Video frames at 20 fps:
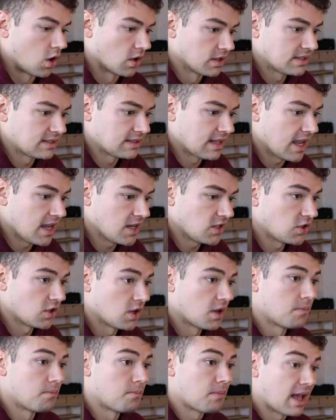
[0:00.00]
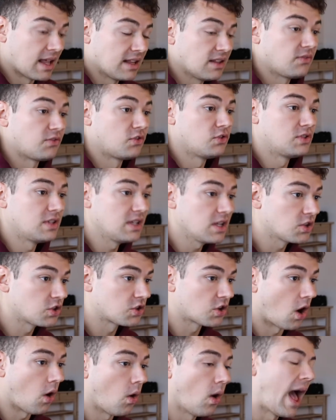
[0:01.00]
on stage, Men's Physique
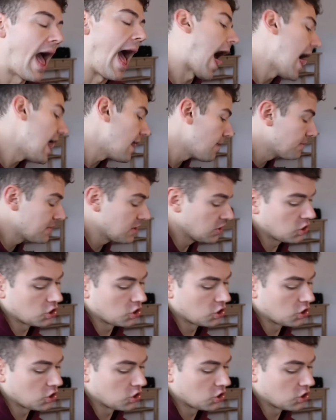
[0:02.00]
show. I'll be